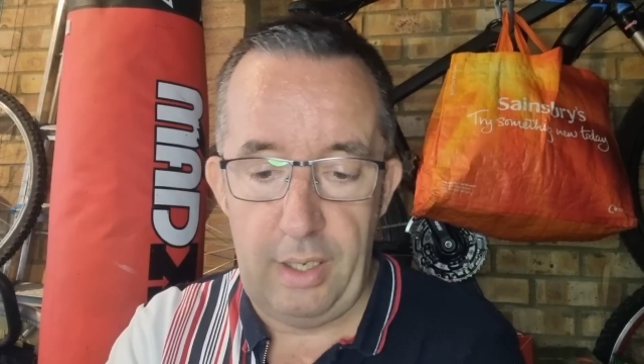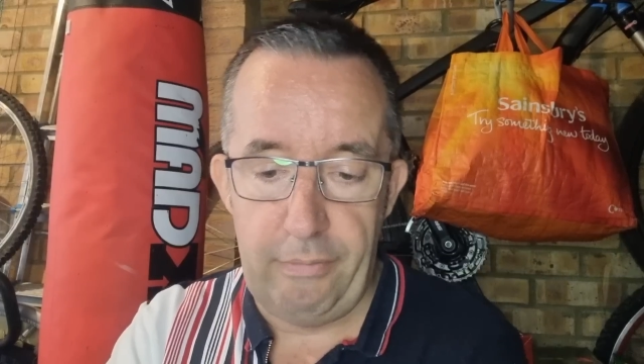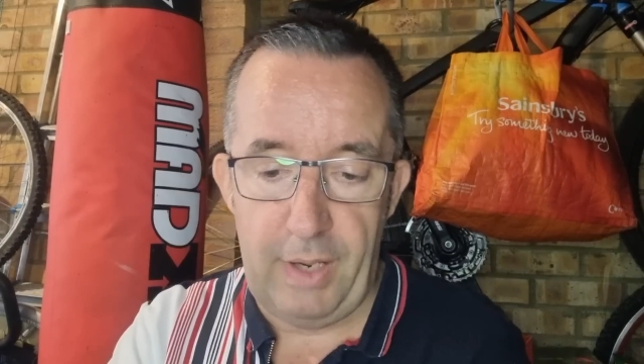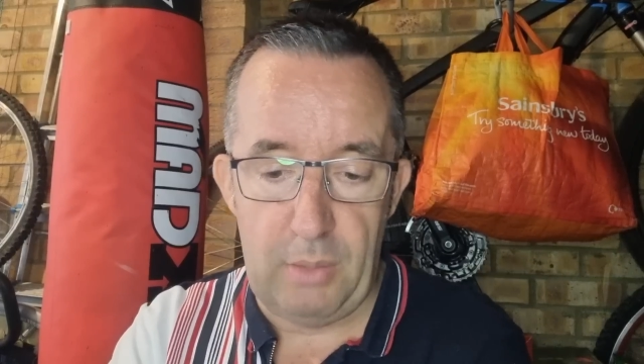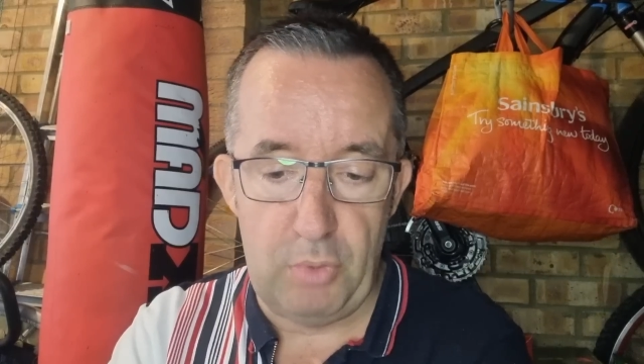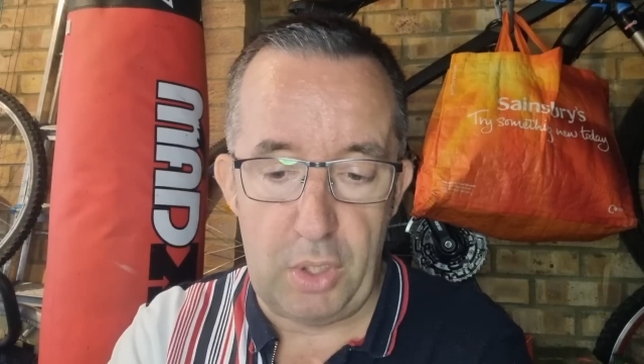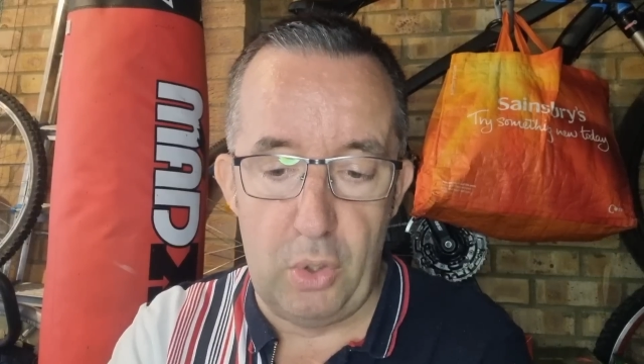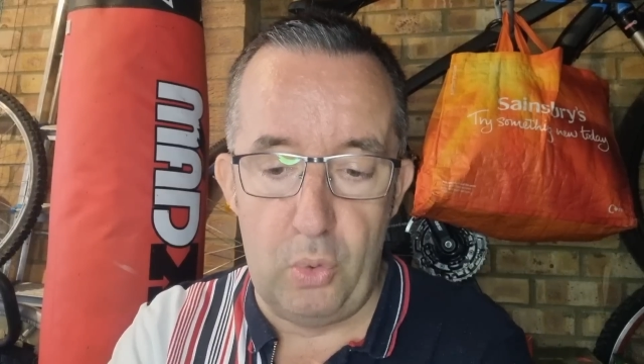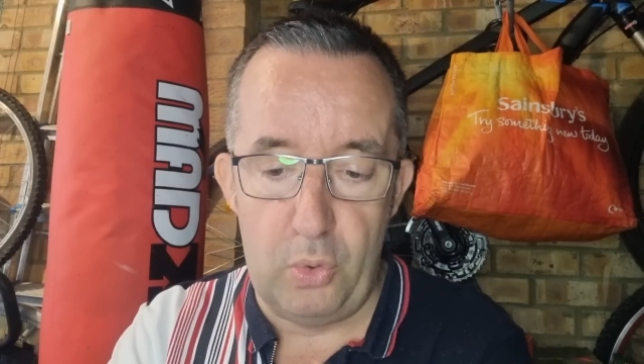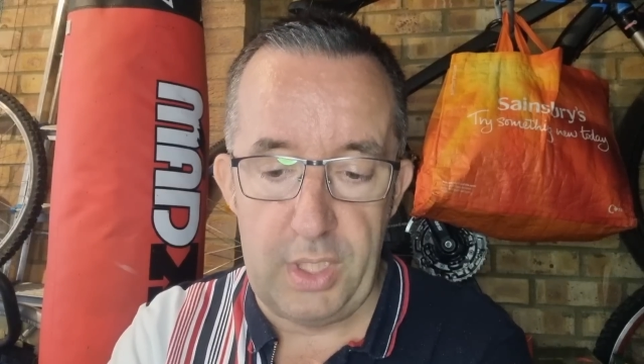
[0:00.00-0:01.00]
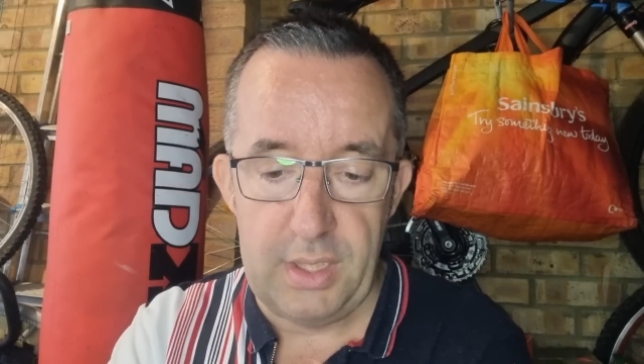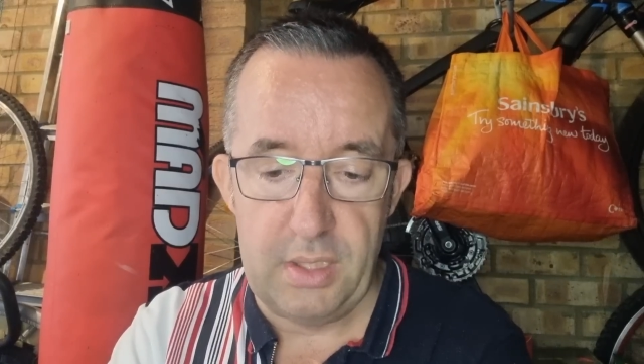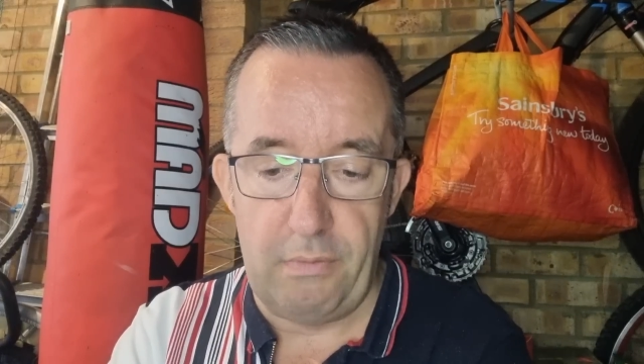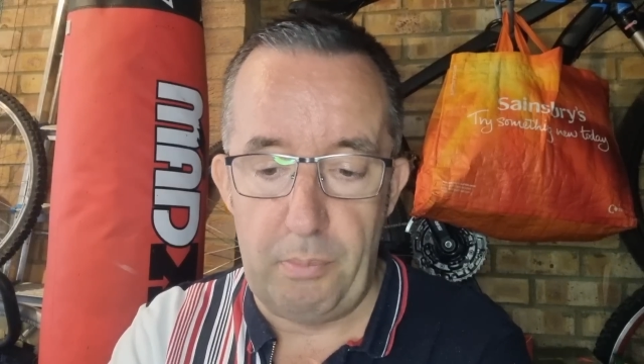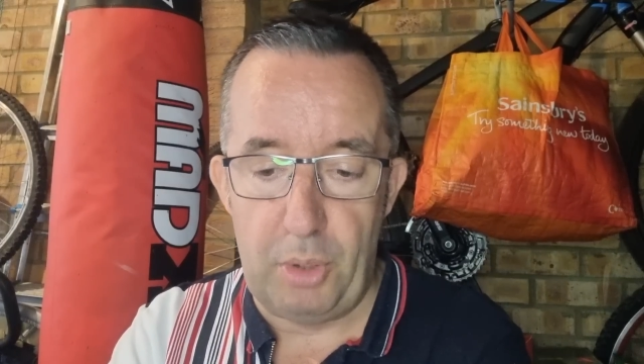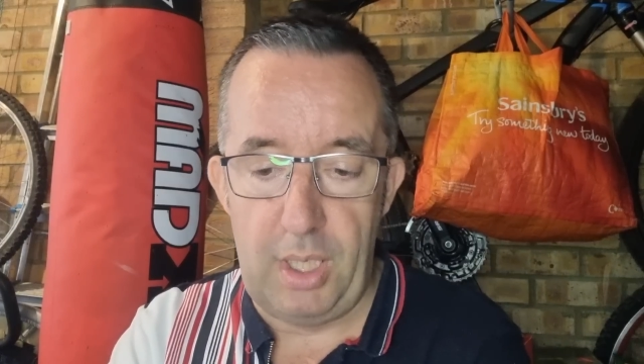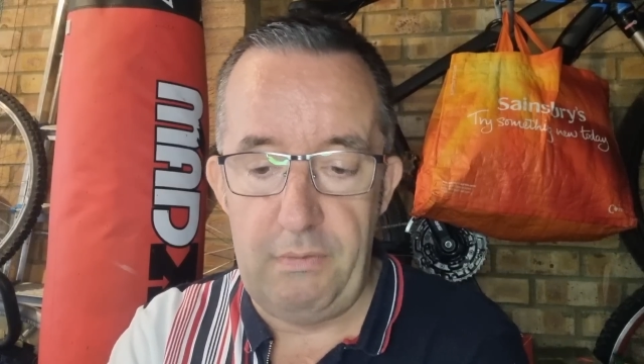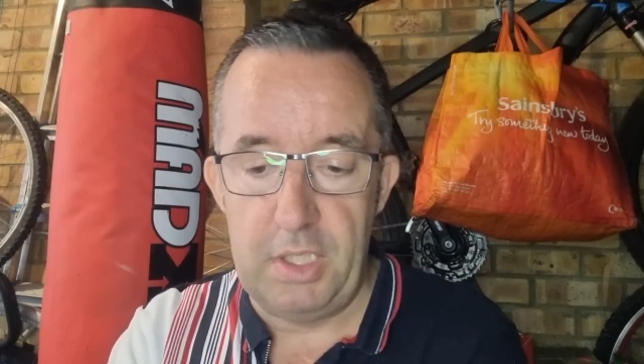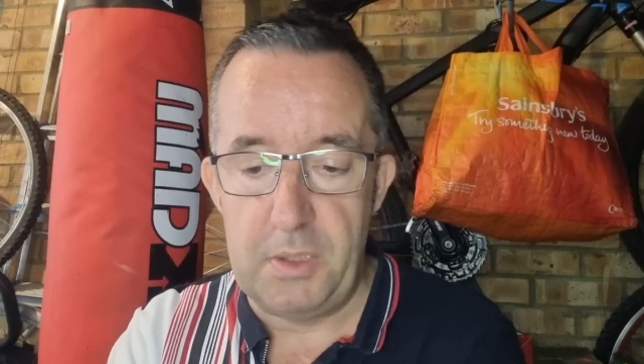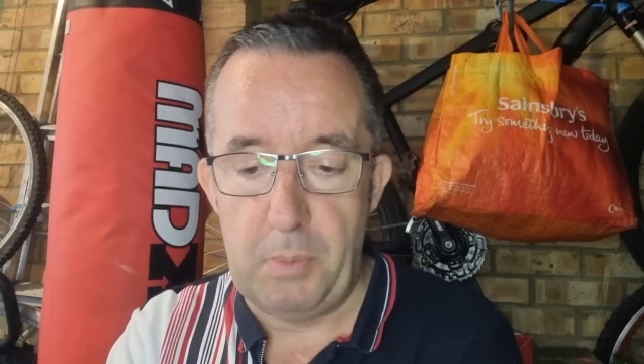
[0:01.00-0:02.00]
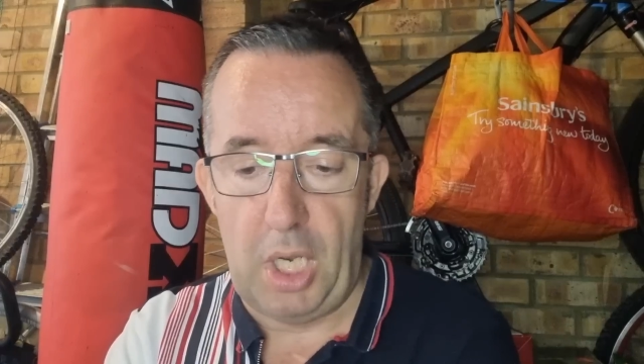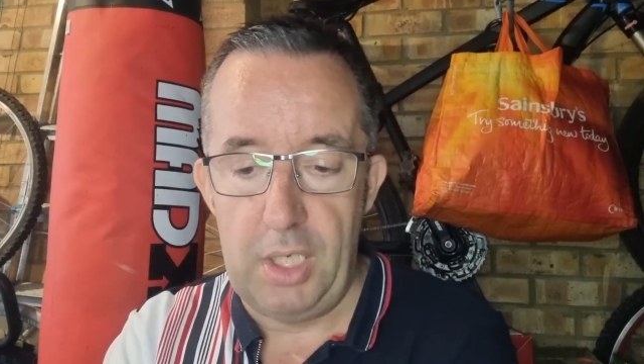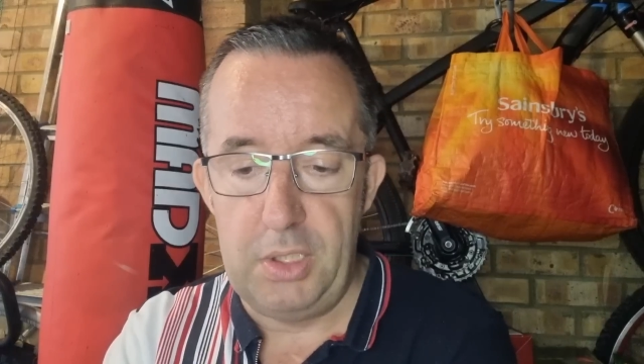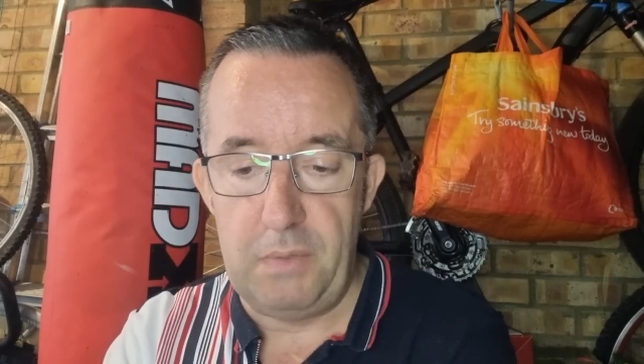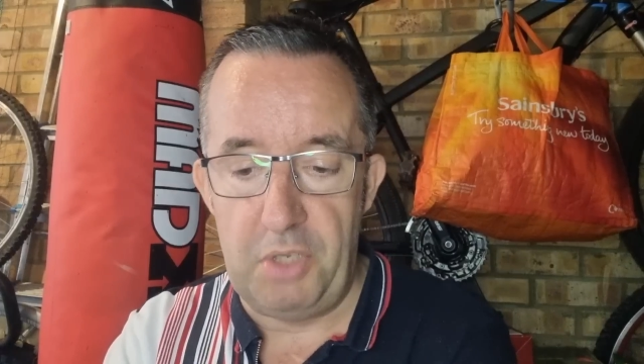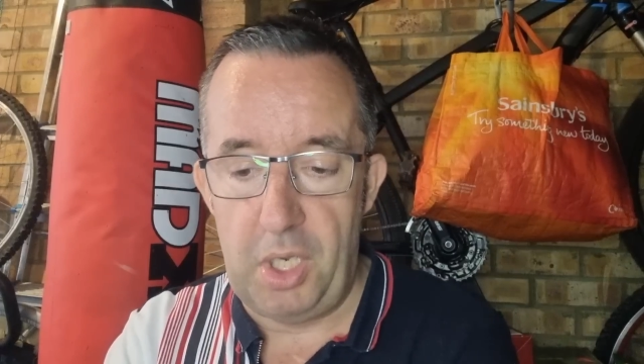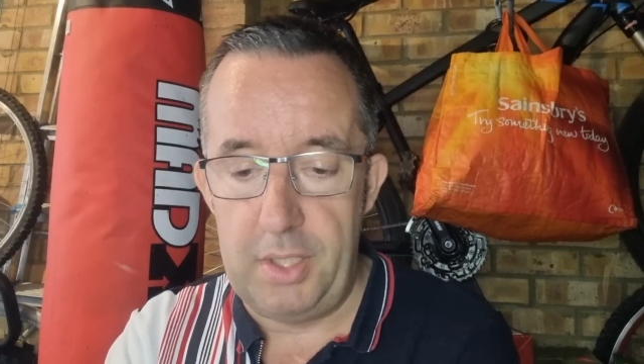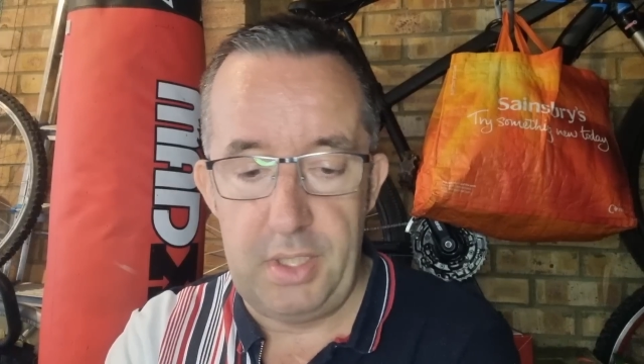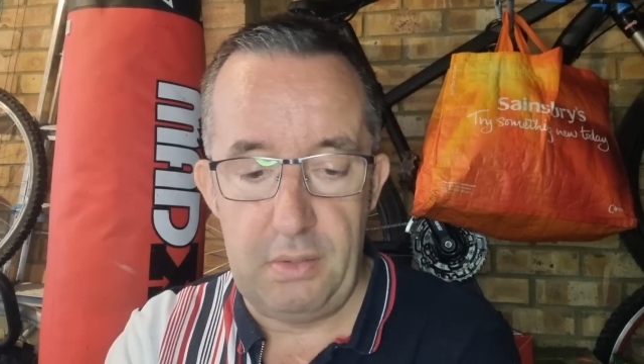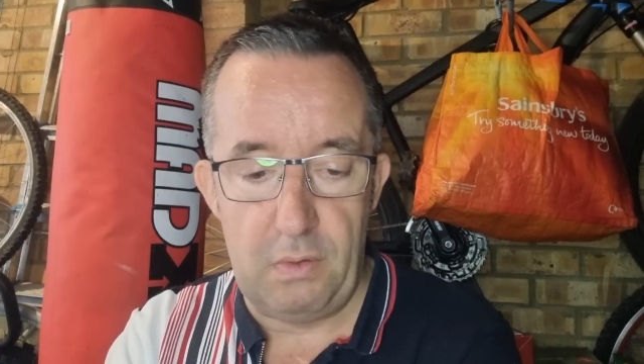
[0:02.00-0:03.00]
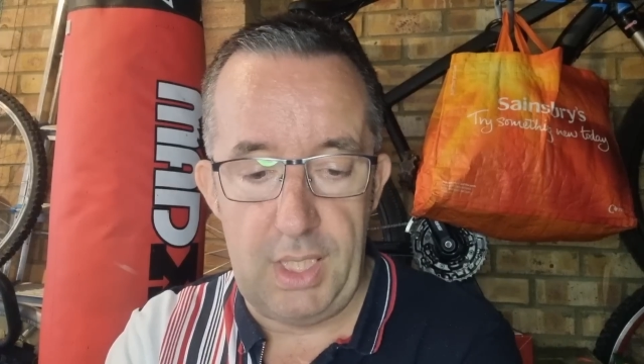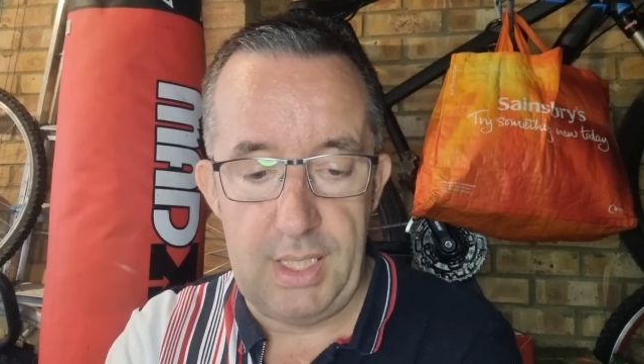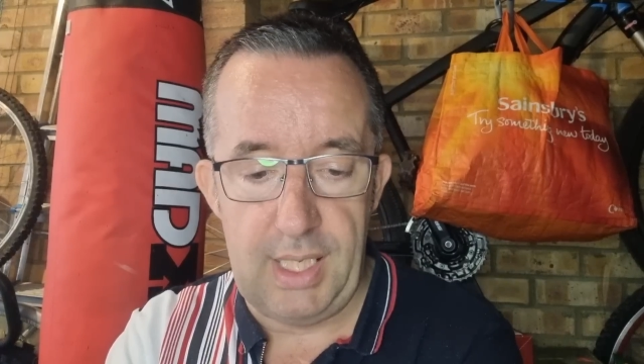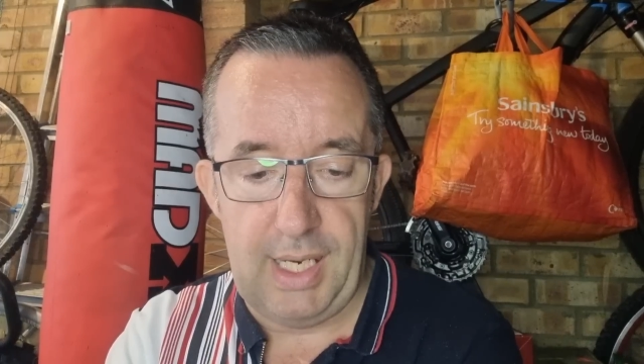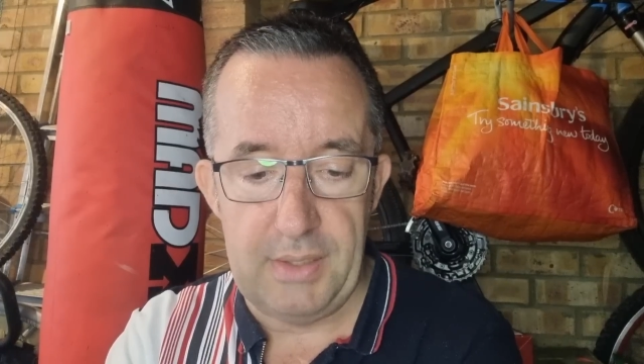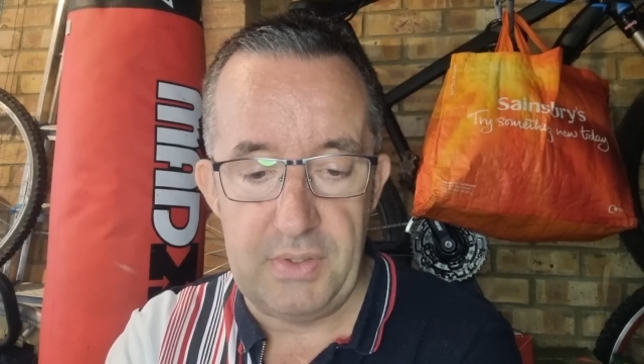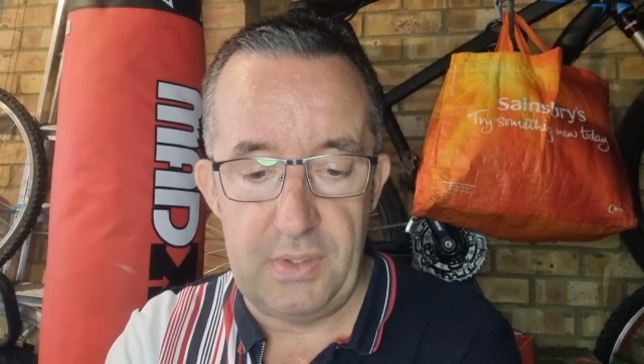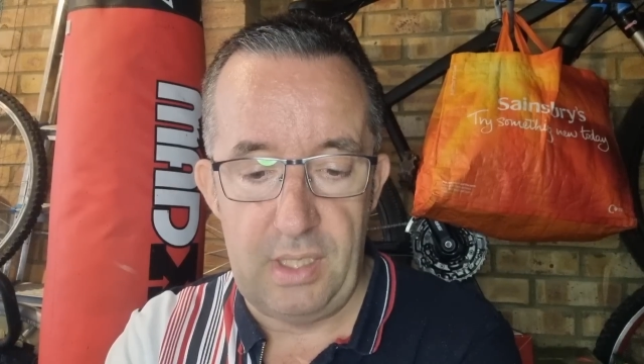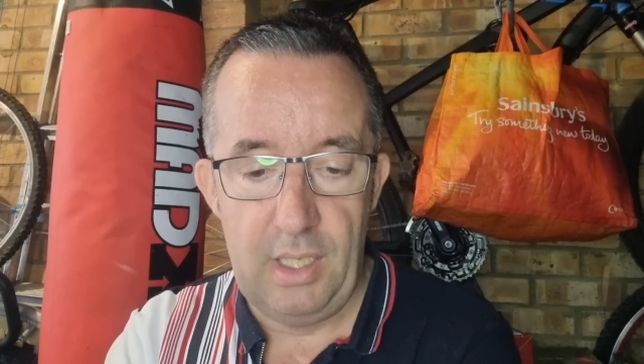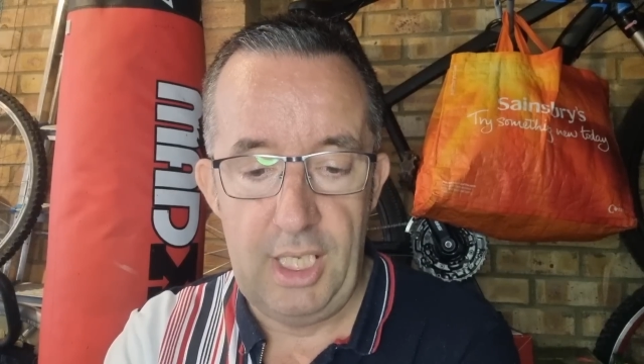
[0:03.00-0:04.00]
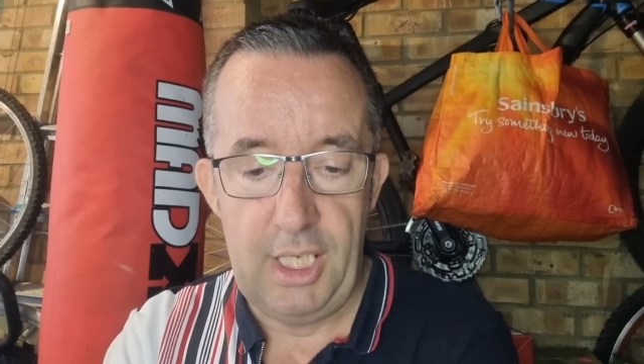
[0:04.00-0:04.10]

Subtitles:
he found recordings of a previous mileage of 93,000,